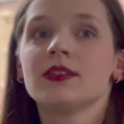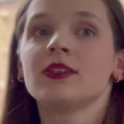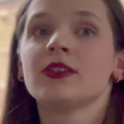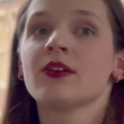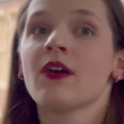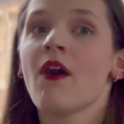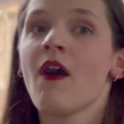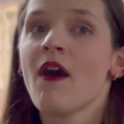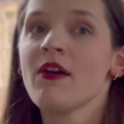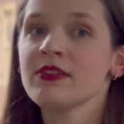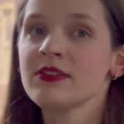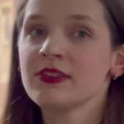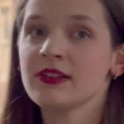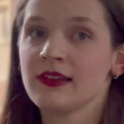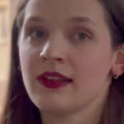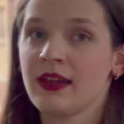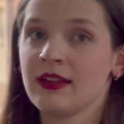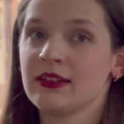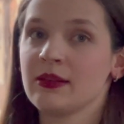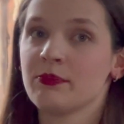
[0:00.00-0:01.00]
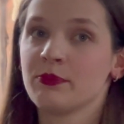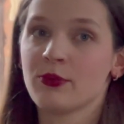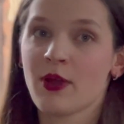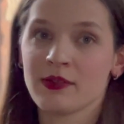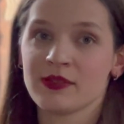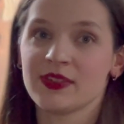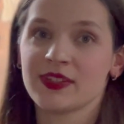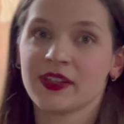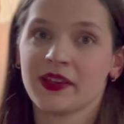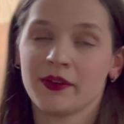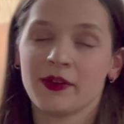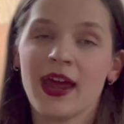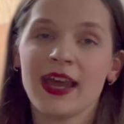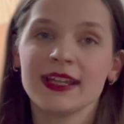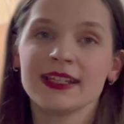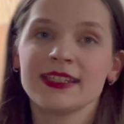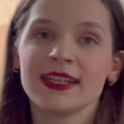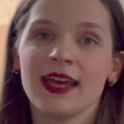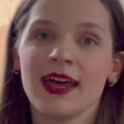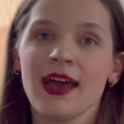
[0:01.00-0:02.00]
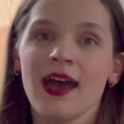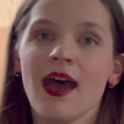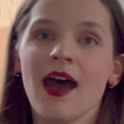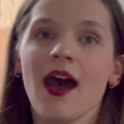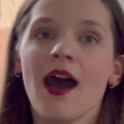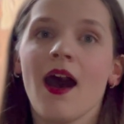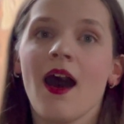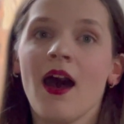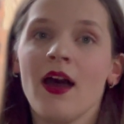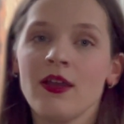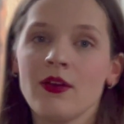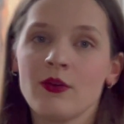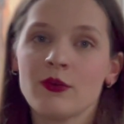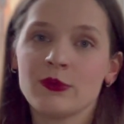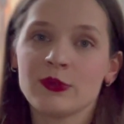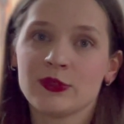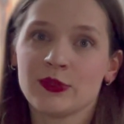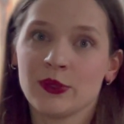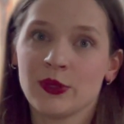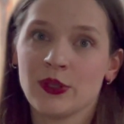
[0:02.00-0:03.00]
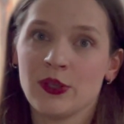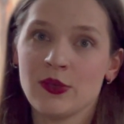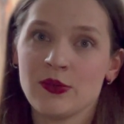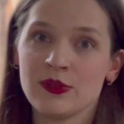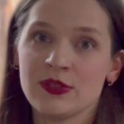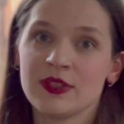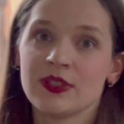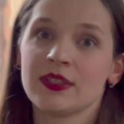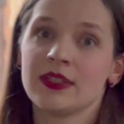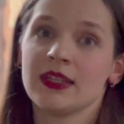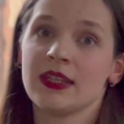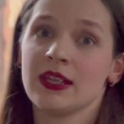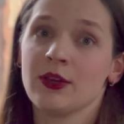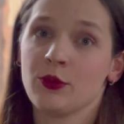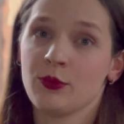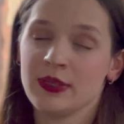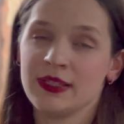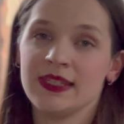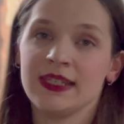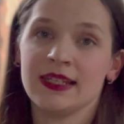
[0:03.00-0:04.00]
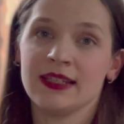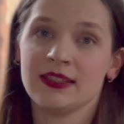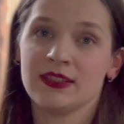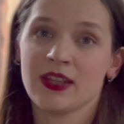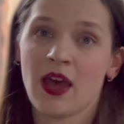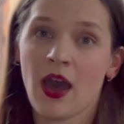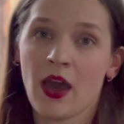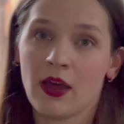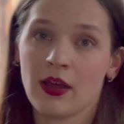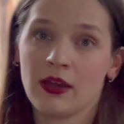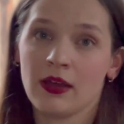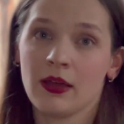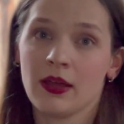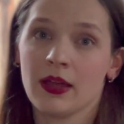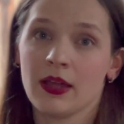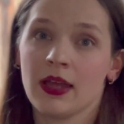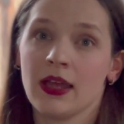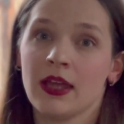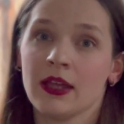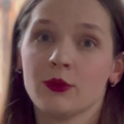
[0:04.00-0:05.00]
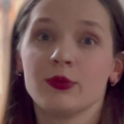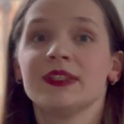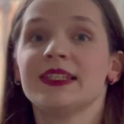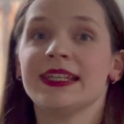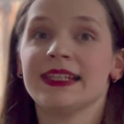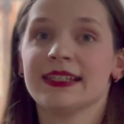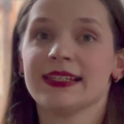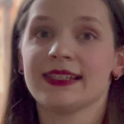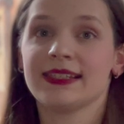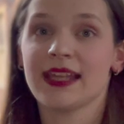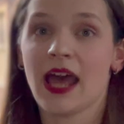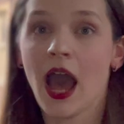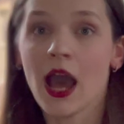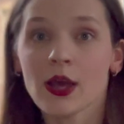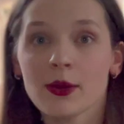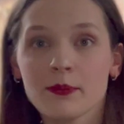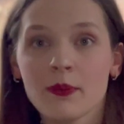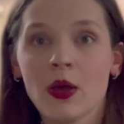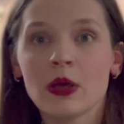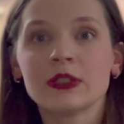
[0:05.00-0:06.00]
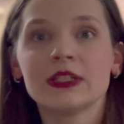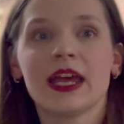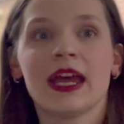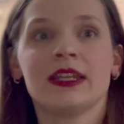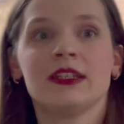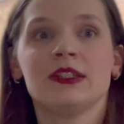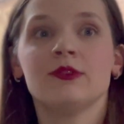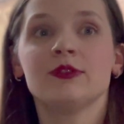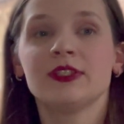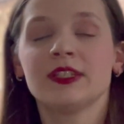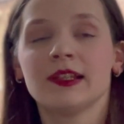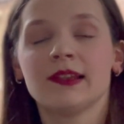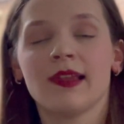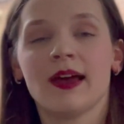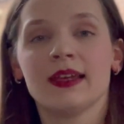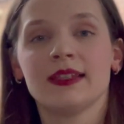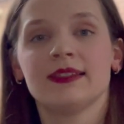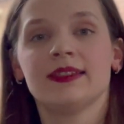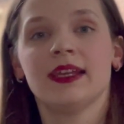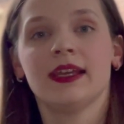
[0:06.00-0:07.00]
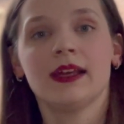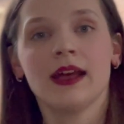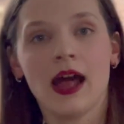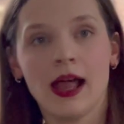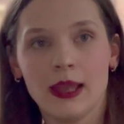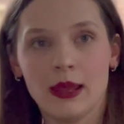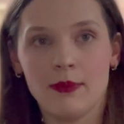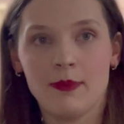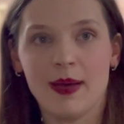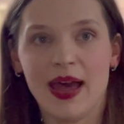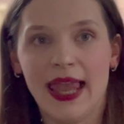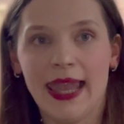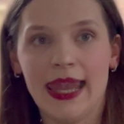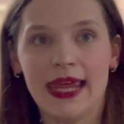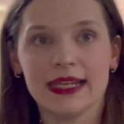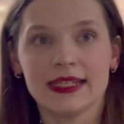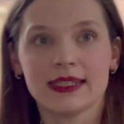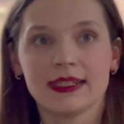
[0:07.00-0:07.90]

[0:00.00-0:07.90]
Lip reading: To underline the brand's character, I also used Cuisine's dark mode and utilized their color palette.